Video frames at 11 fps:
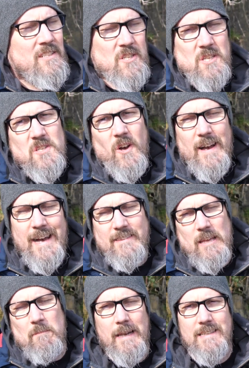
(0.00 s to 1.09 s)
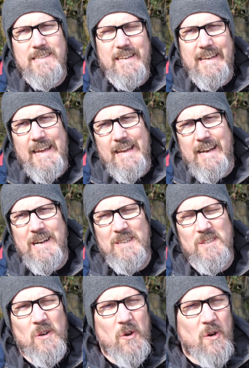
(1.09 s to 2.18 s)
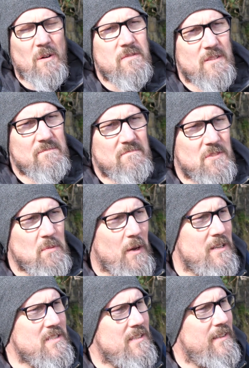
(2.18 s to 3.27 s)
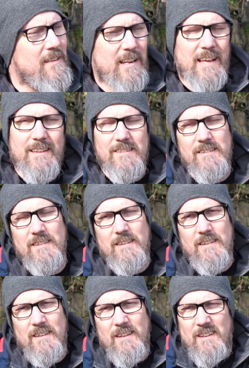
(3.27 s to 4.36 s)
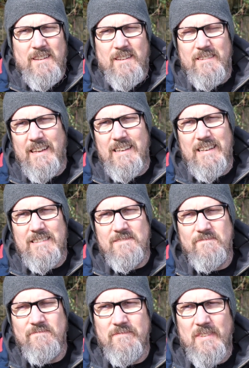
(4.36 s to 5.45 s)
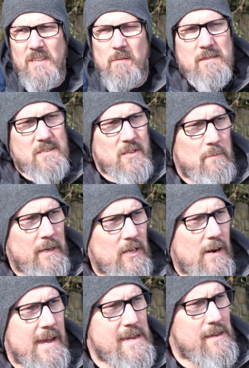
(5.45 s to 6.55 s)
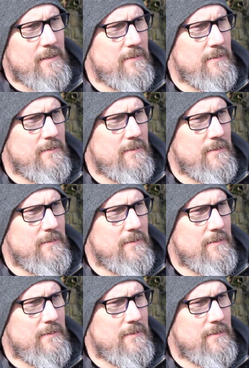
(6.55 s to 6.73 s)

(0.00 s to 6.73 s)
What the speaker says: Just not had the ability to get out, or to be honest, they're like tinkling. The weather's not been great.